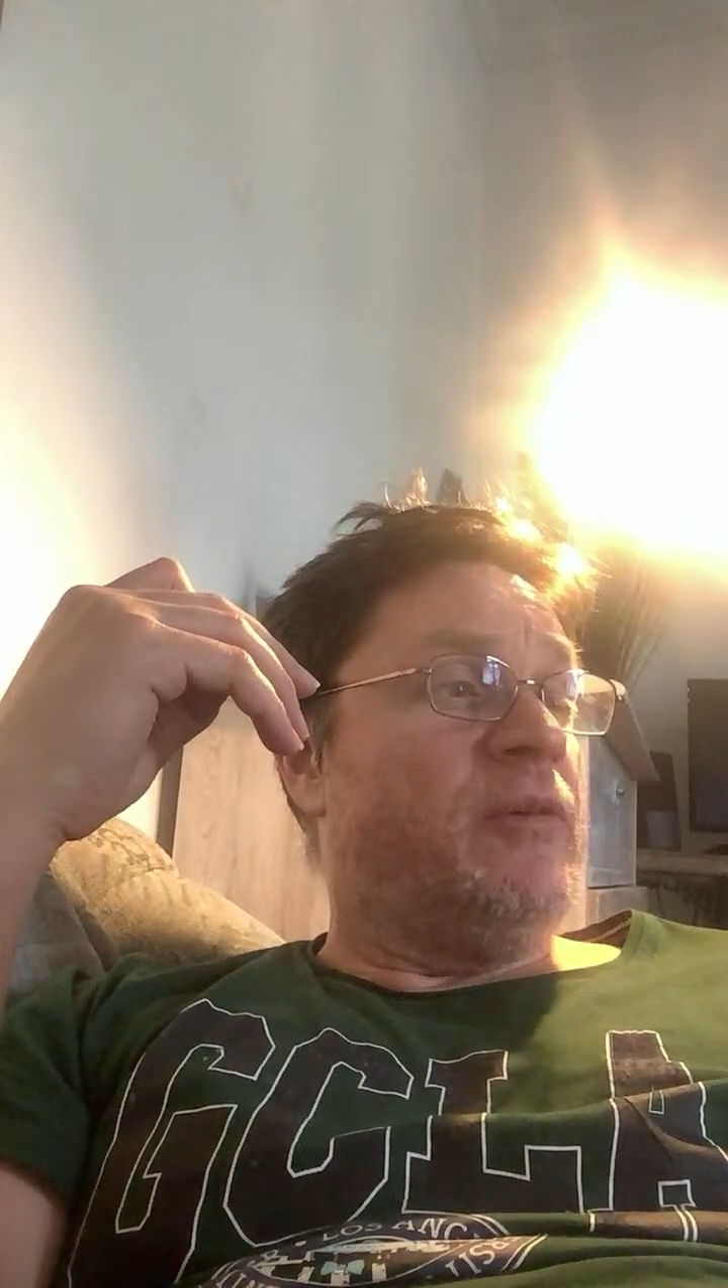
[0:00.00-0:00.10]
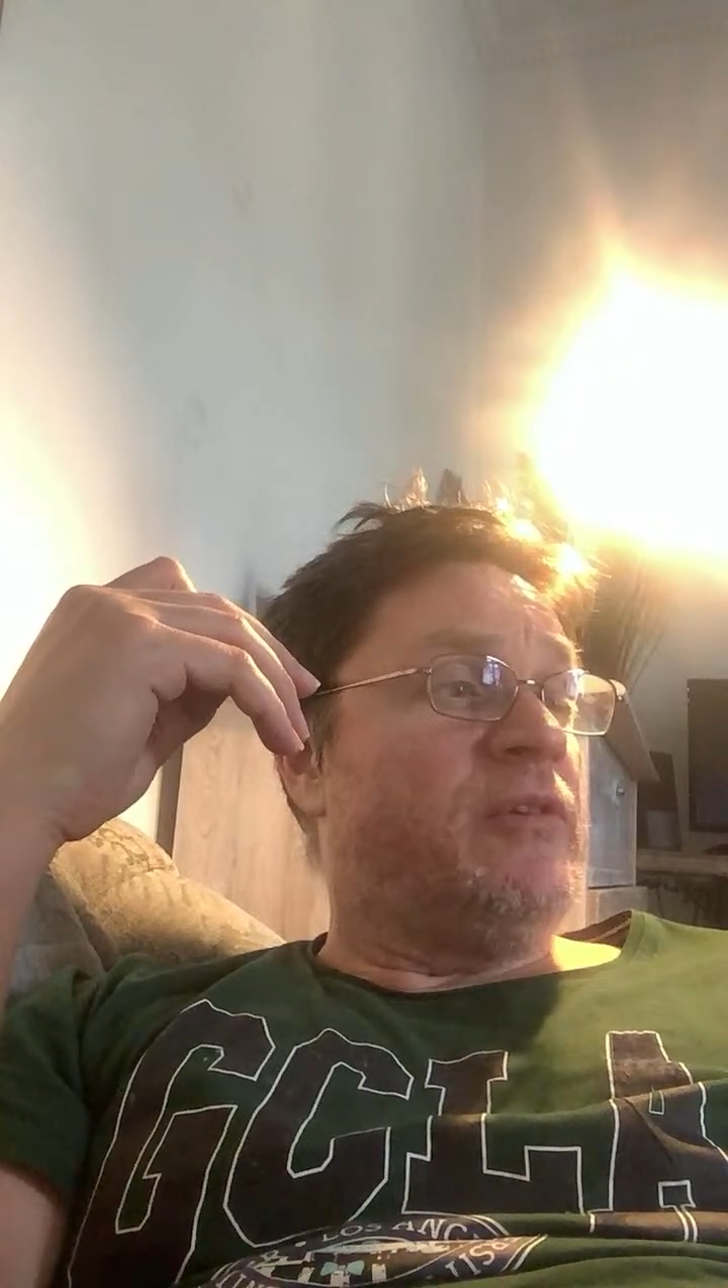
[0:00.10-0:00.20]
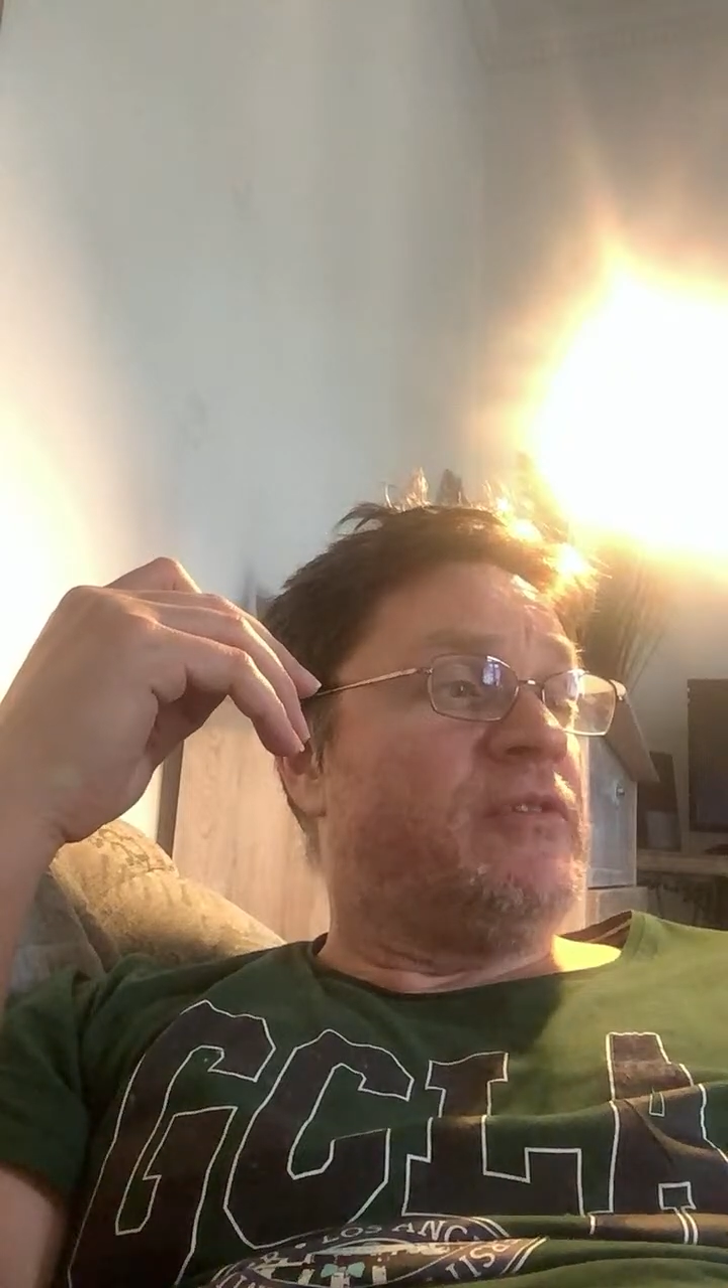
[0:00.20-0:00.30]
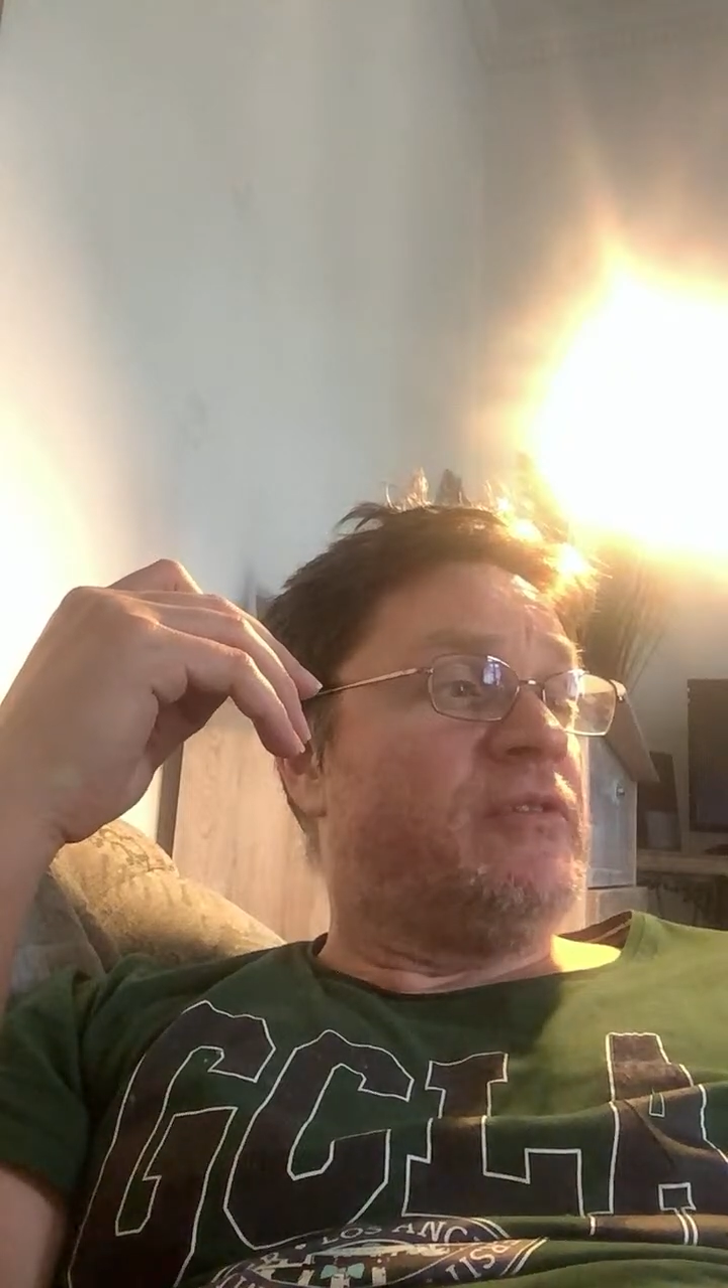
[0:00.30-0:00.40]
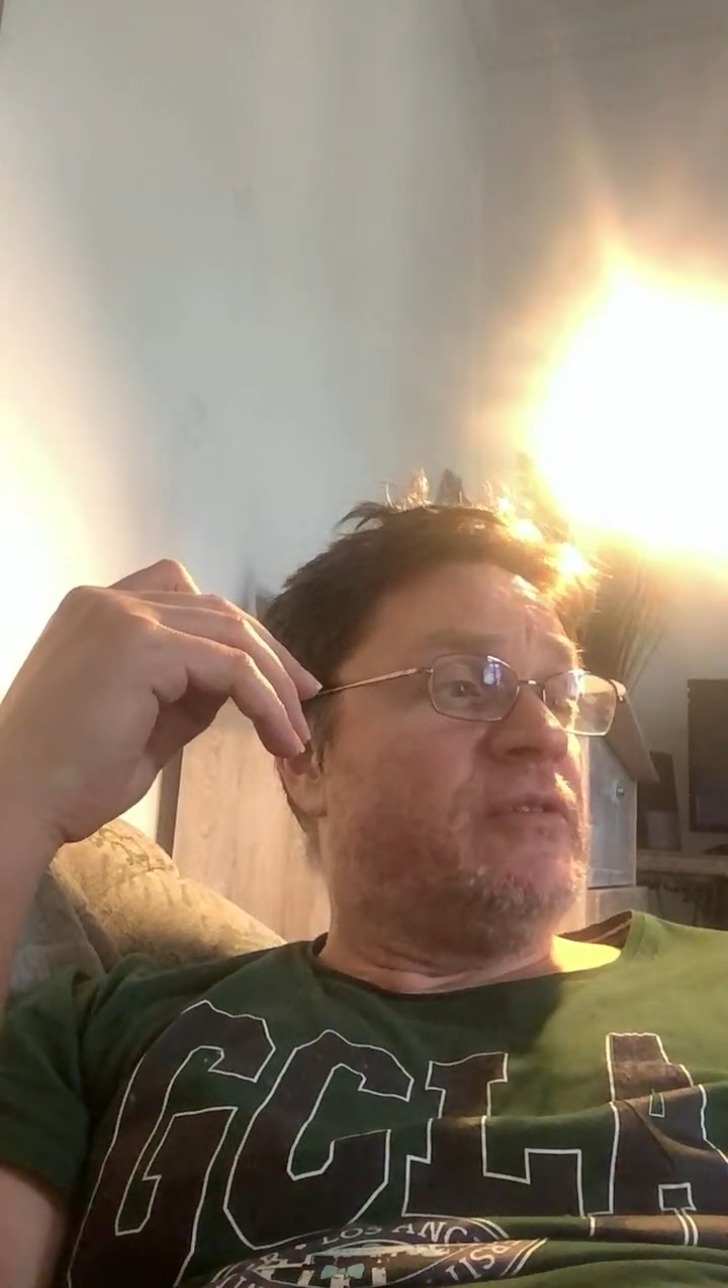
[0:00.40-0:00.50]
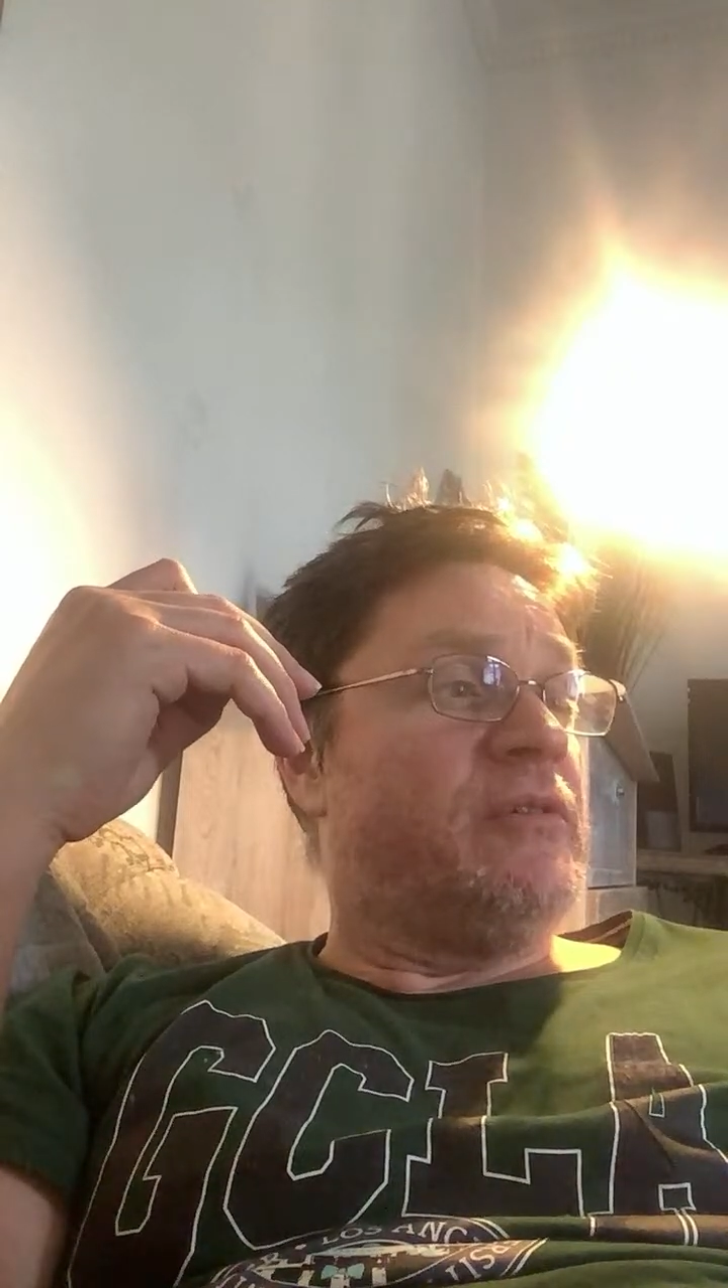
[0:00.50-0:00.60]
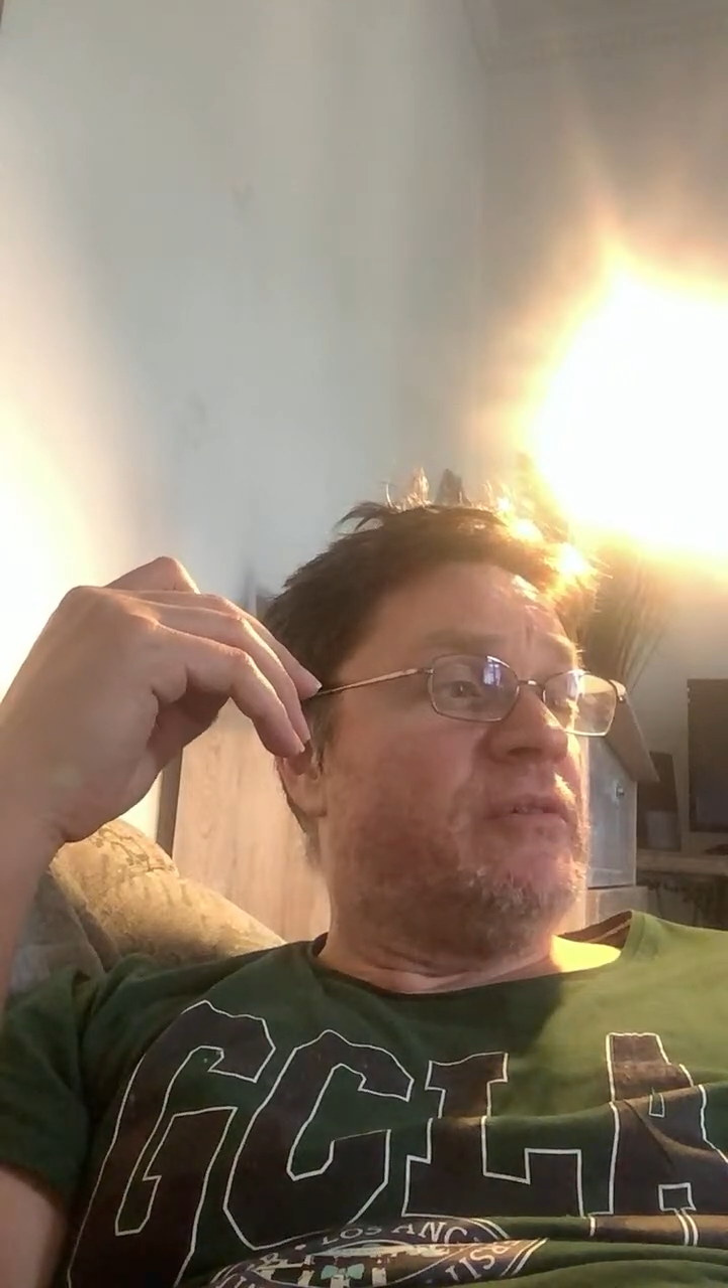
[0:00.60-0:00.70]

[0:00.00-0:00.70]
I was